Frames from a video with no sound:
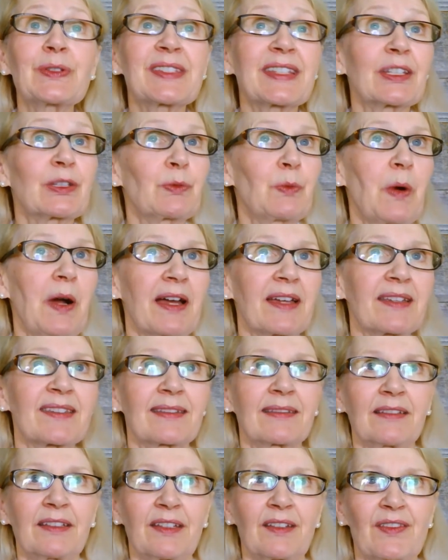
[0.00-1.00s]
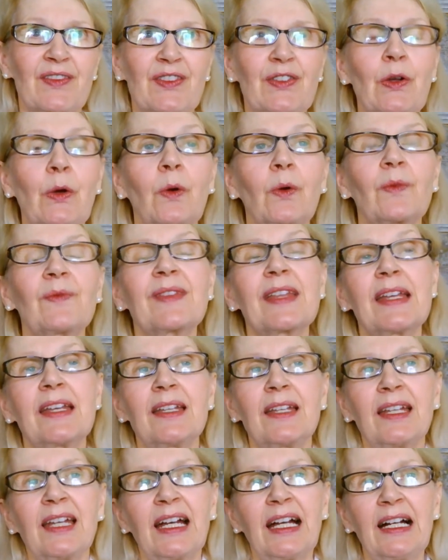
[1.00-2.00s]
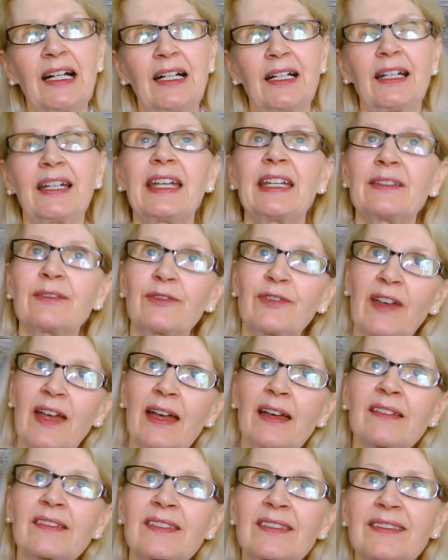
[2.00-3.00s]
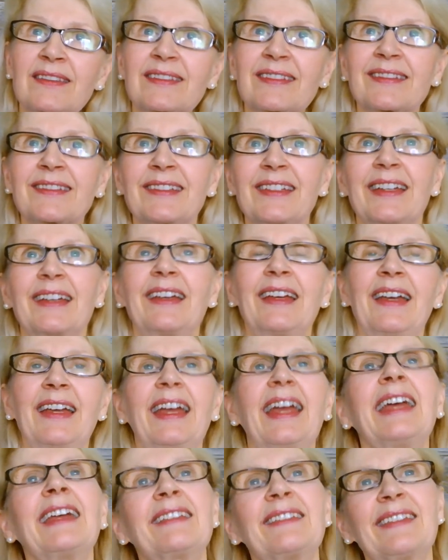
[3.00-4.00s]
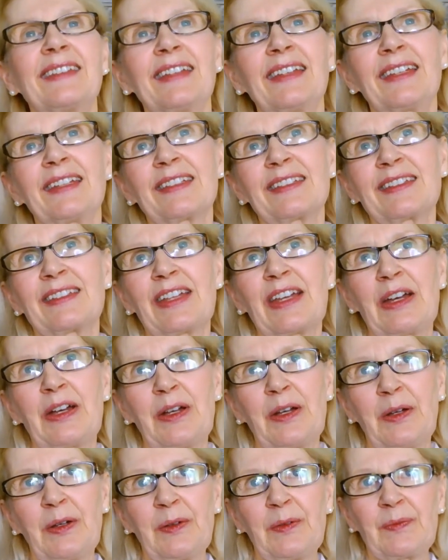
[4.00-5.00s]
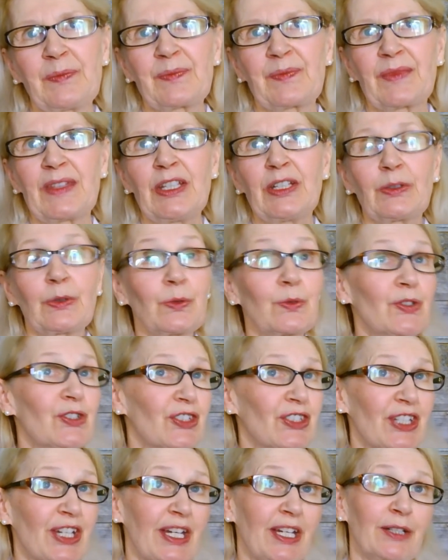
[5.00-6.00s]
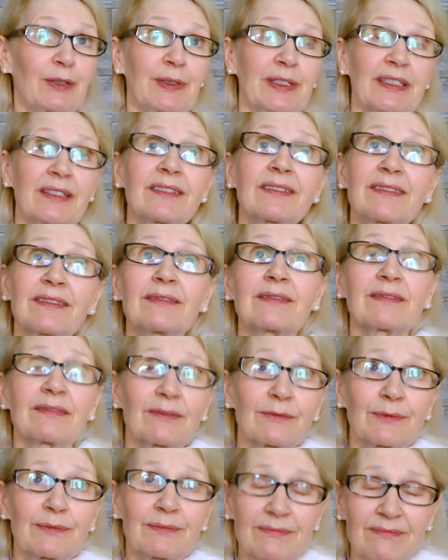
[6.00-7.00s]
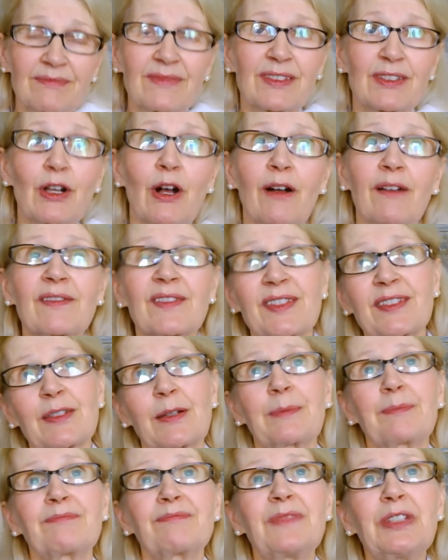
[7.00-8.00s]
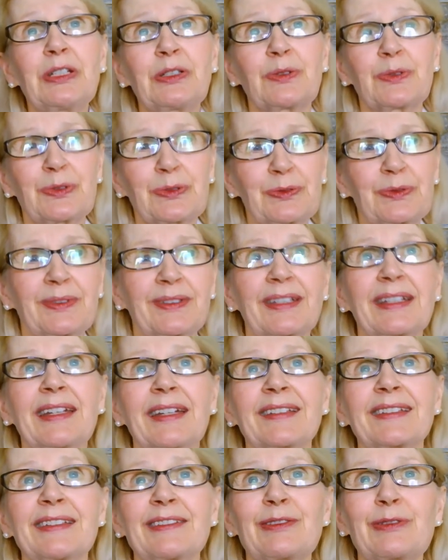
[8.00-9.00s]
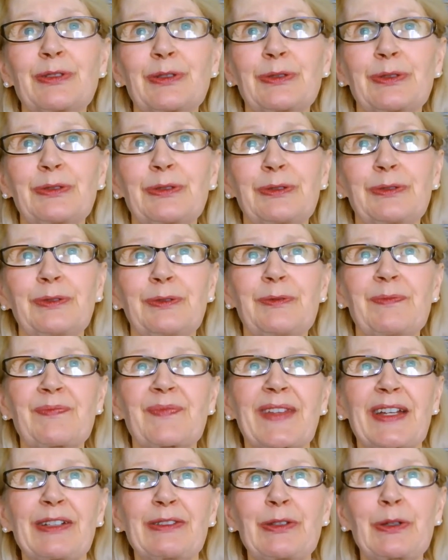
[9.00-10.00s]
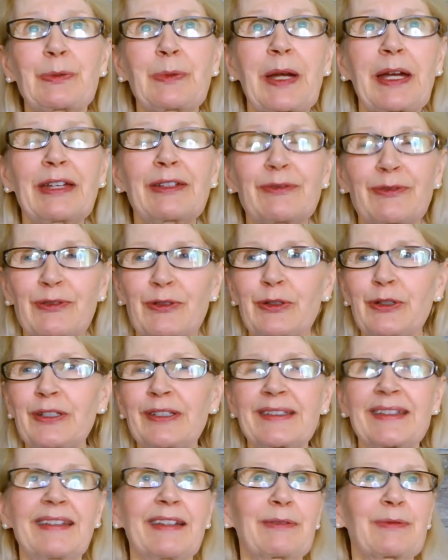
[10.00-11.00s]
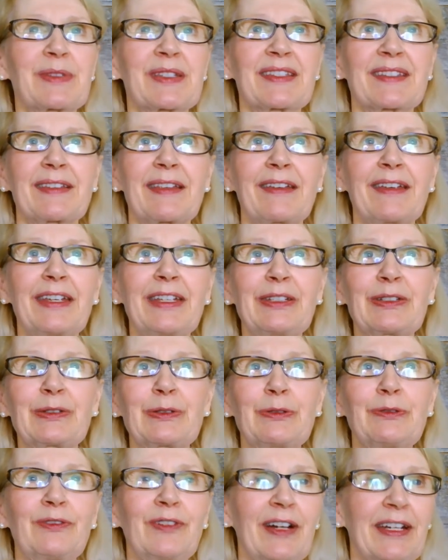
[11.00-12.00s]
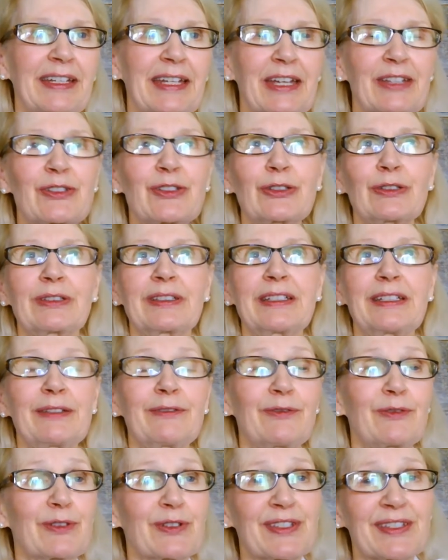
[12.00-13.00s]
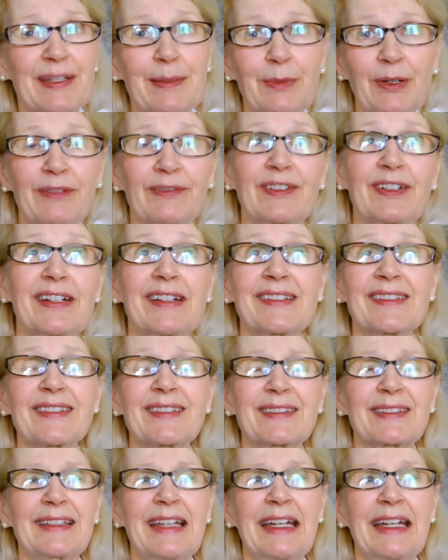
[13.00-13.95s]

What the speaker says: it wisely. So invest, and then share it to solve some, get into on the right foot, I would say, financially for some of us.